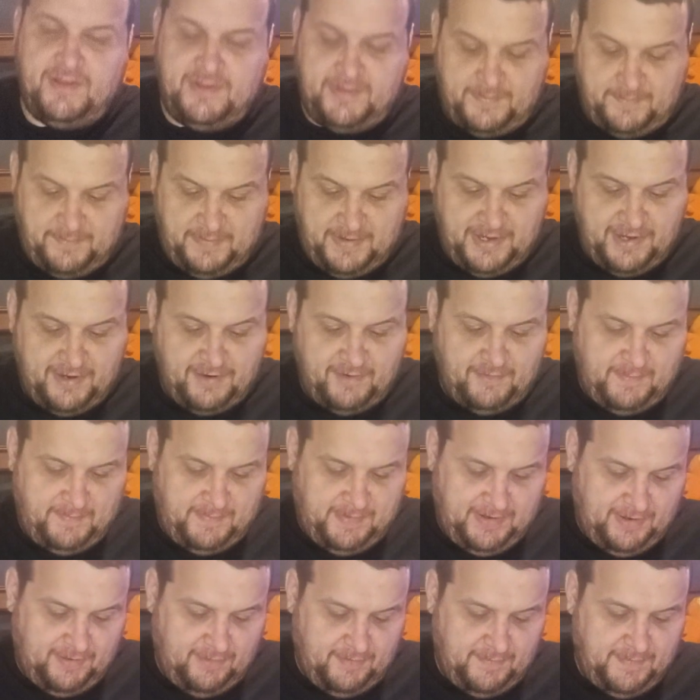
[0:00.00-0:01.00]
the video
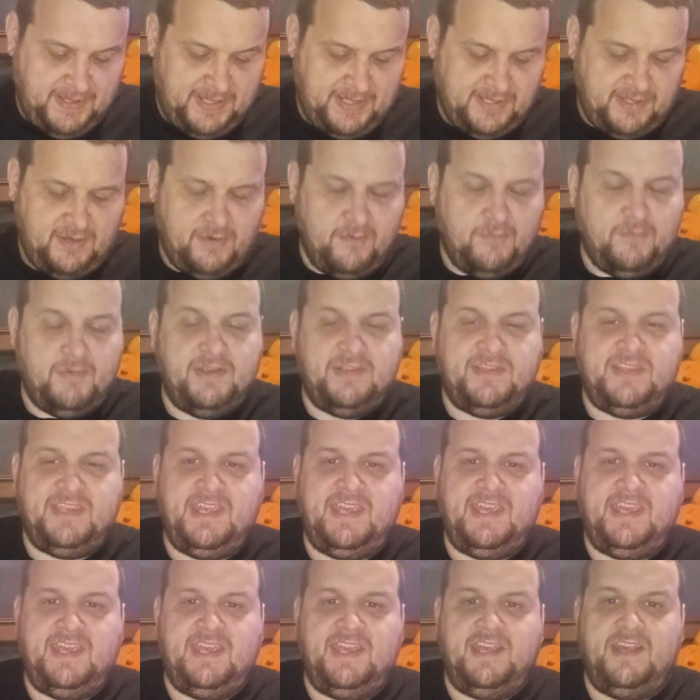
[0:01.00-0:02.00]
reveal of it, we
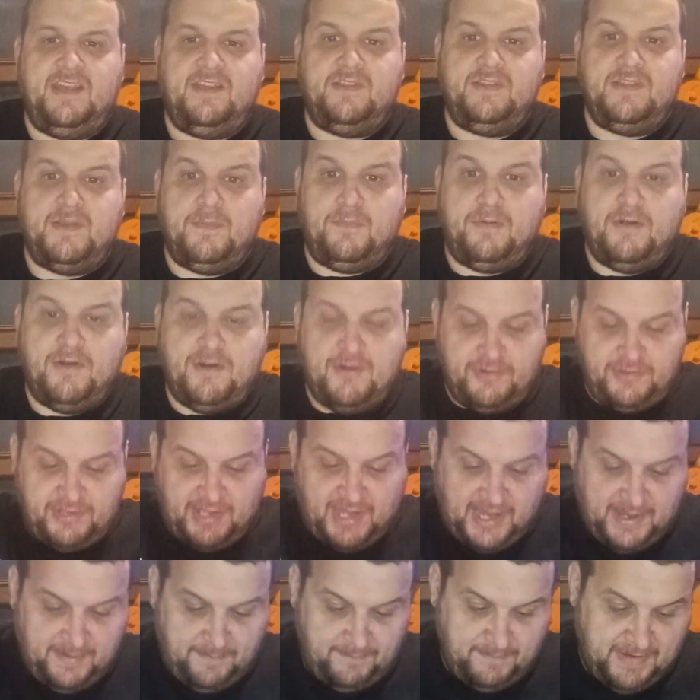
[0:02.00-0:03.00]
see the
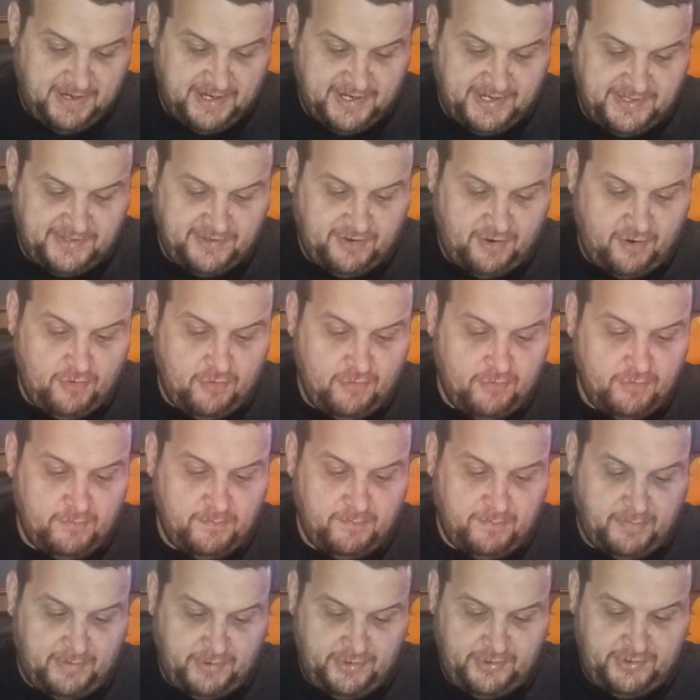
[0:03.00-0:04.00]
prototype make his
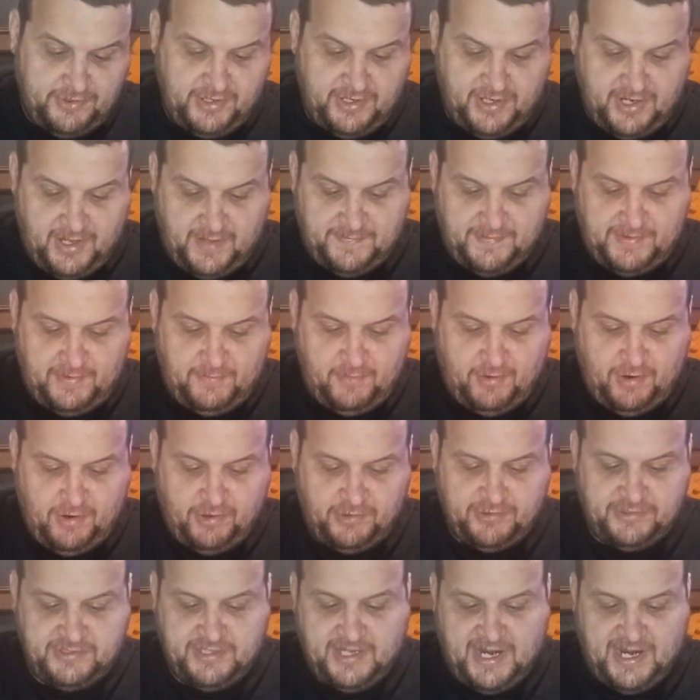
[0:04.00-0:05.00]
own version of the wrong
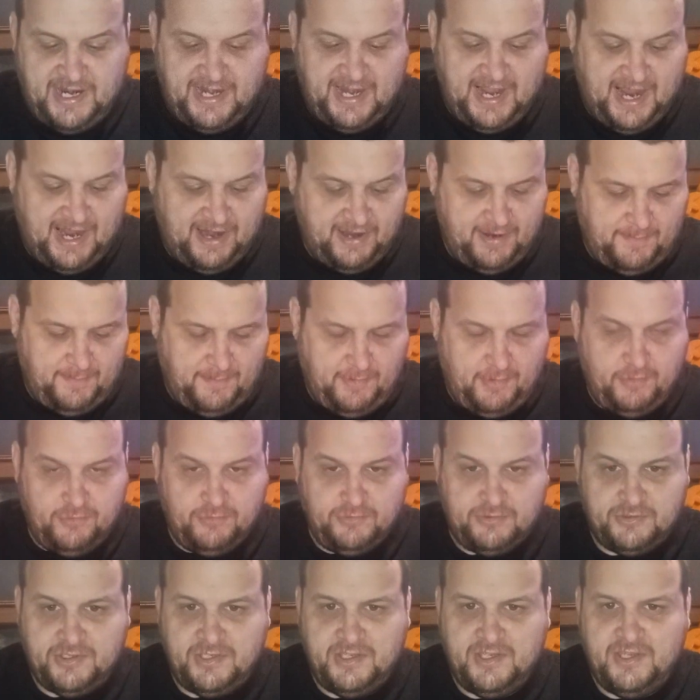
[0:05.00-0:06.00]
side
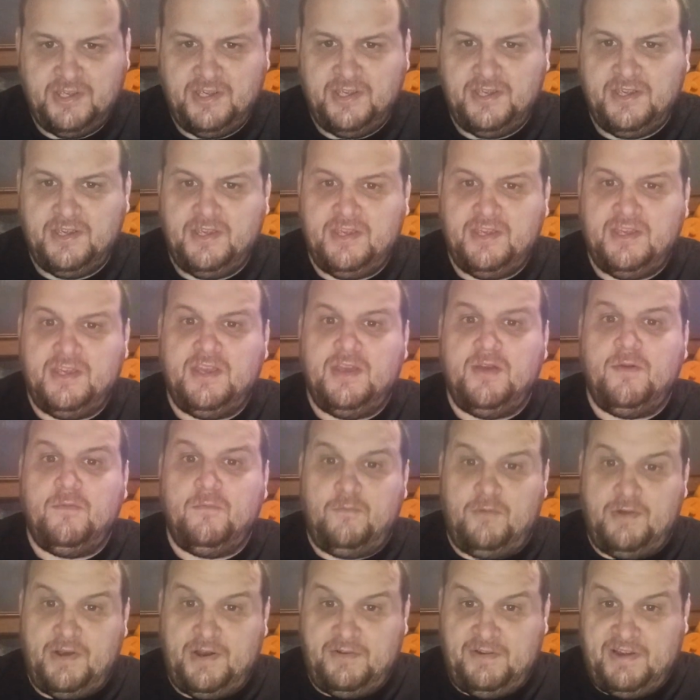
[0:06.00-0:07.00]
animals
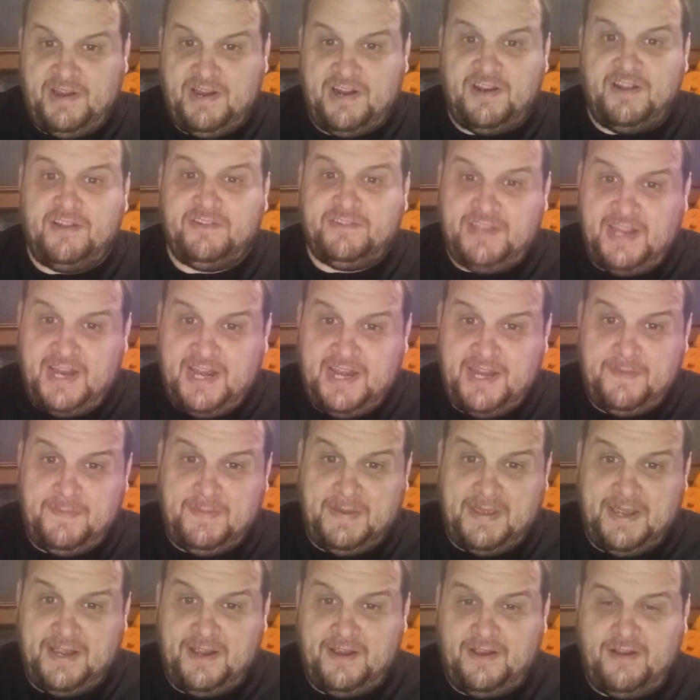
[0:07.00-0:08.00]
with a regular teddy
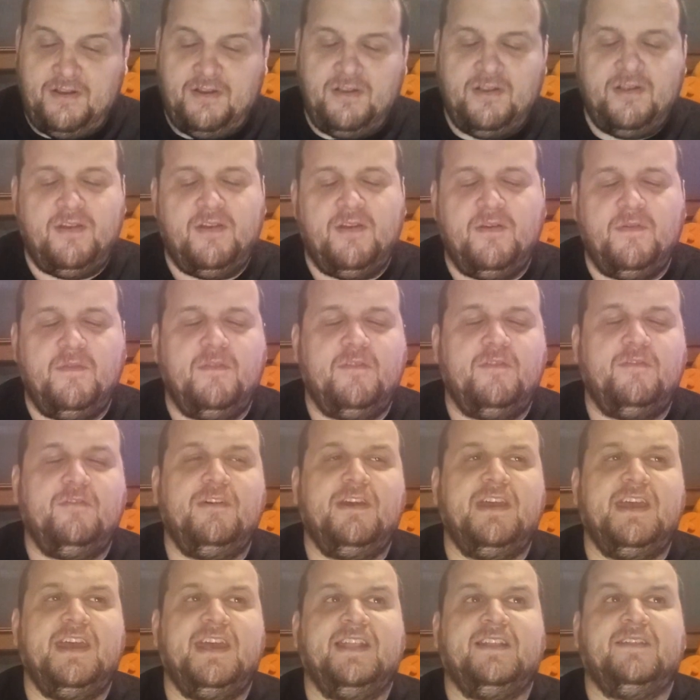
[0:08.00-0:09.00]
bear,
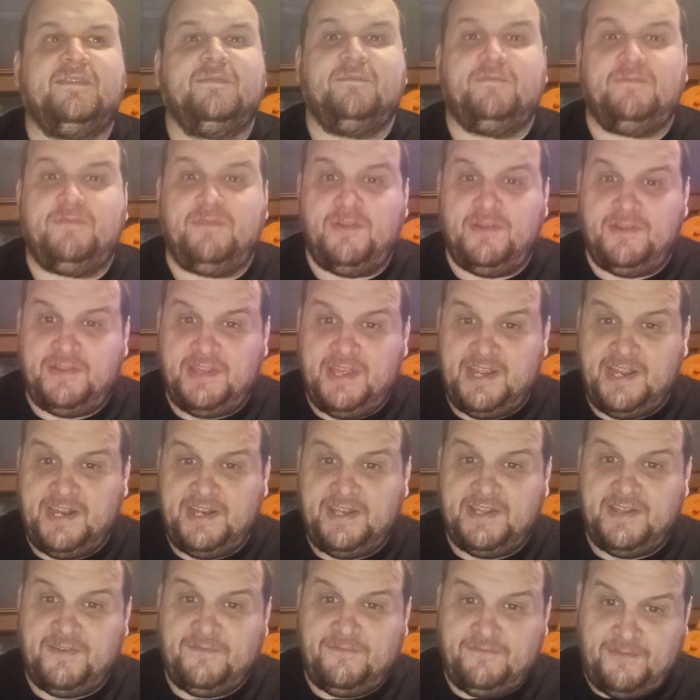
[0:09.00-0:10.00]
with
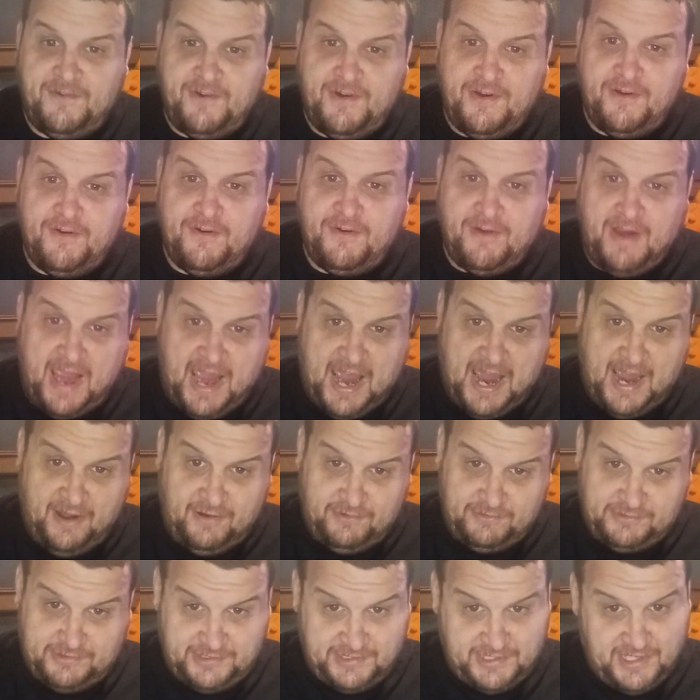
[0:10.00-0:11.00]
taking the fur
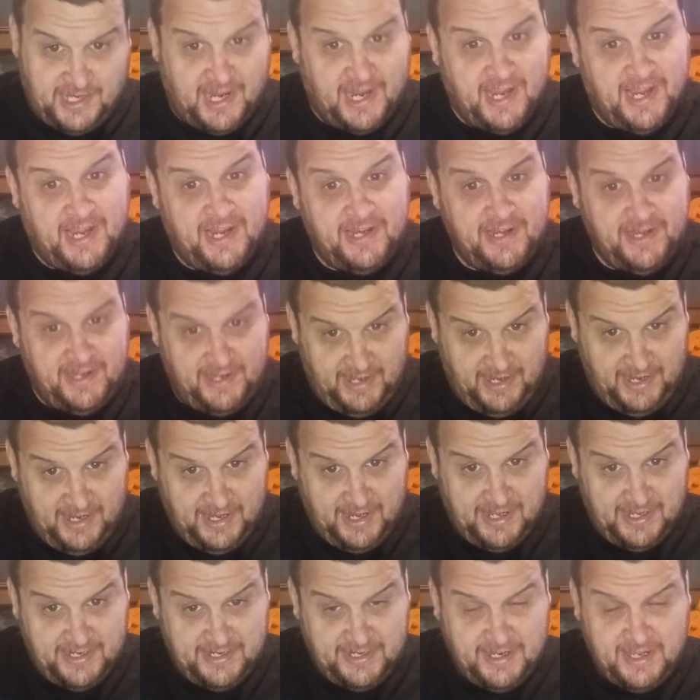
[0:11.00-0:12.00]
outside
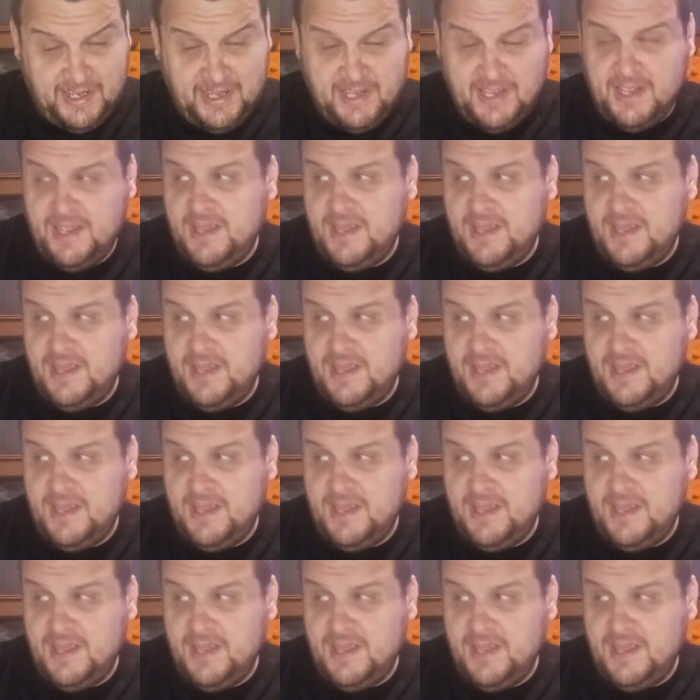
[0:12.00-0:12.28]
in,